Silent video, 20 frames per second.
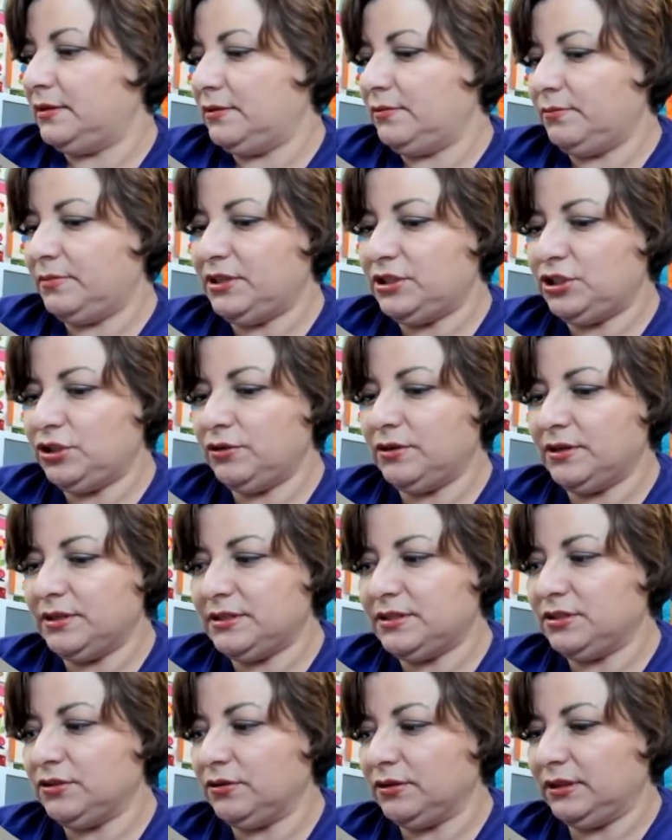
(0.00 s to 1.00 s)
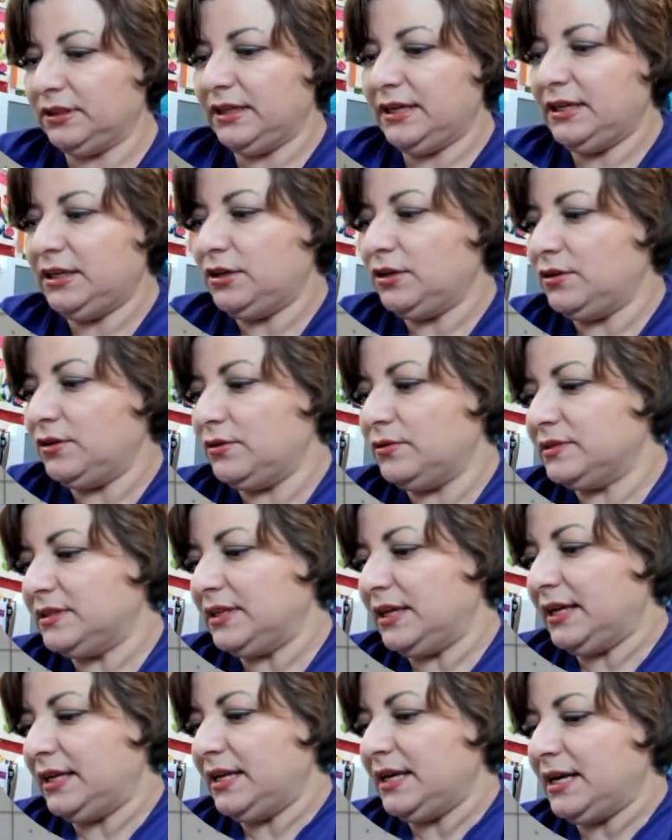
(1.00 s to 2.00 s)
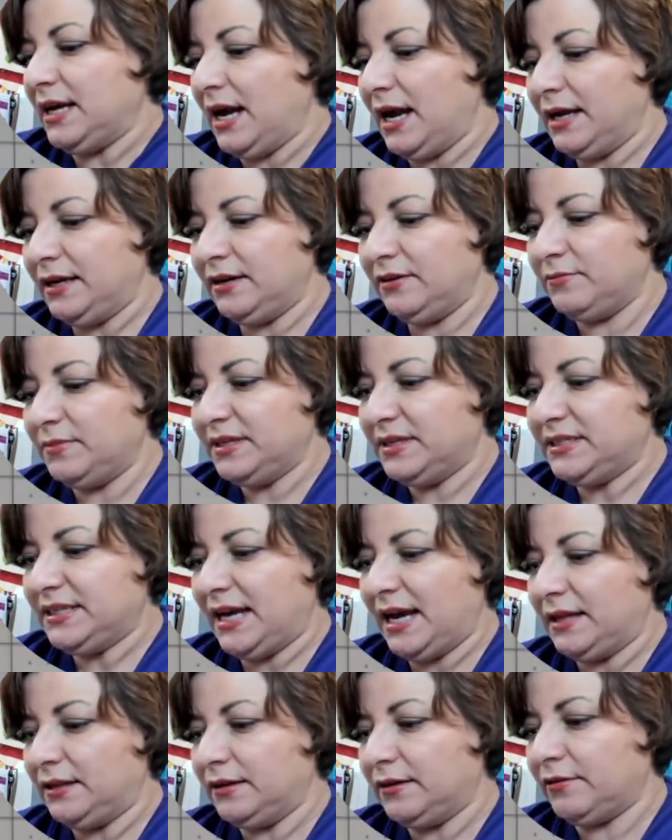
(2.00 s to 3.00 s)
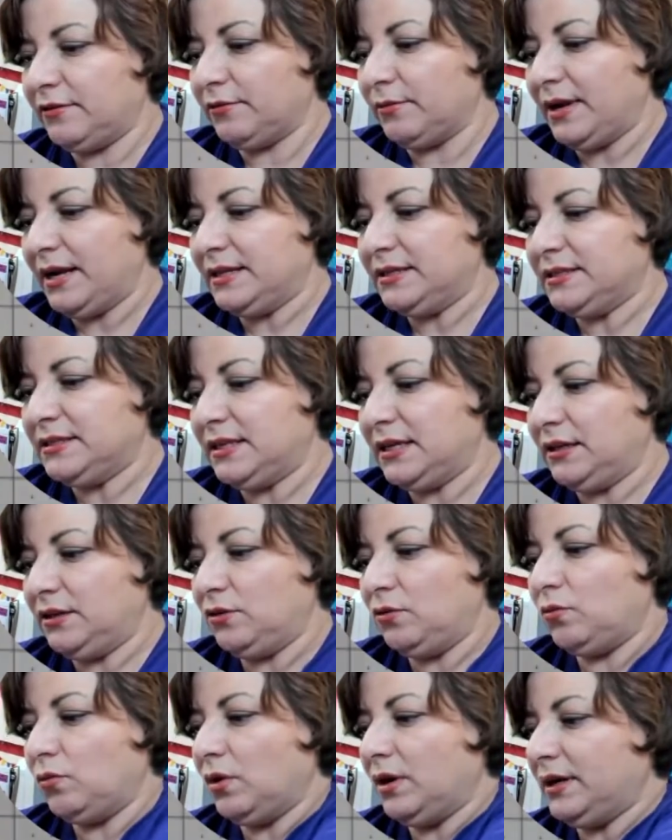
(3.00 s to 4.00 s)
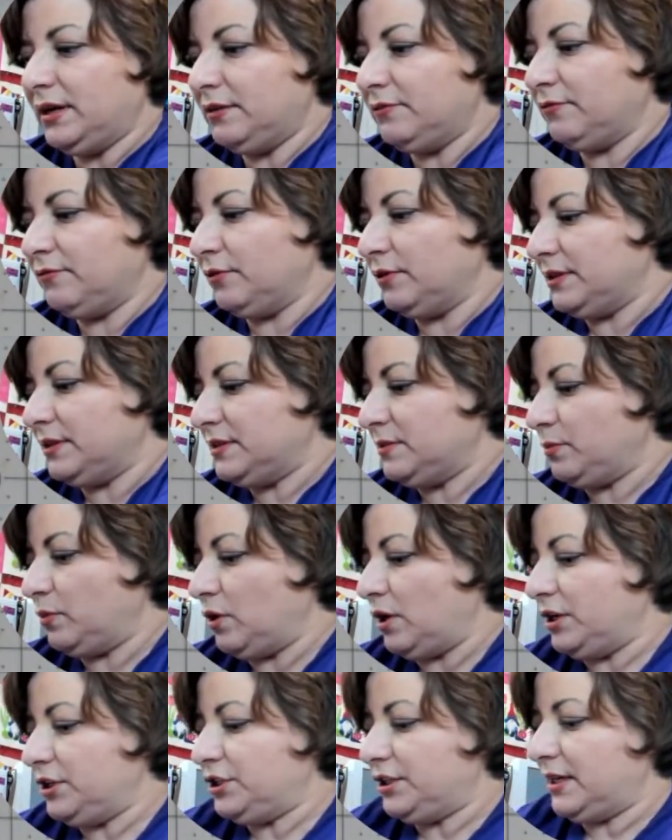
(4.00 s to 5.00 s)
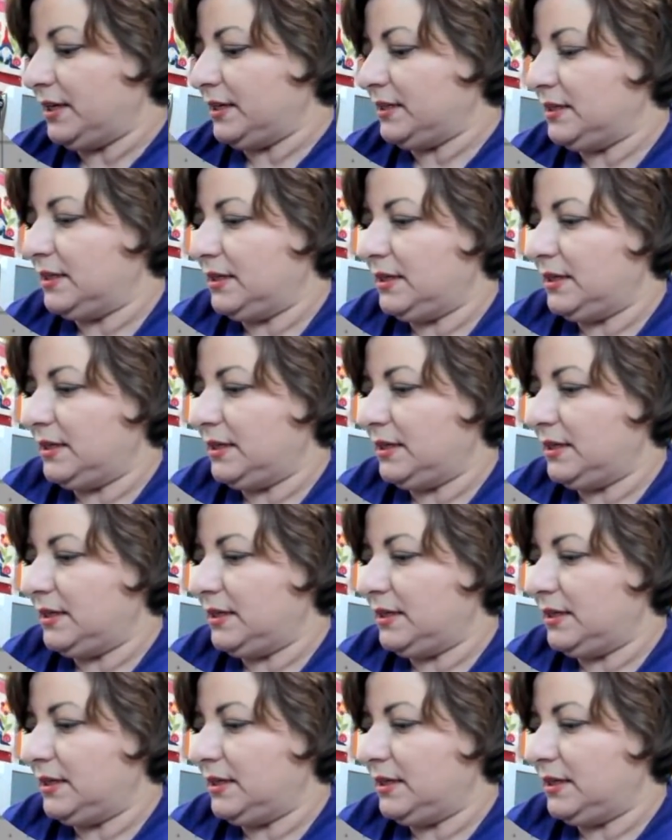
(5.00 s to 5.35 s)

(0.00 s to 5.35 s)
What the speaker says: But you could certainly use any kind of metallic threads that you wanted for this project.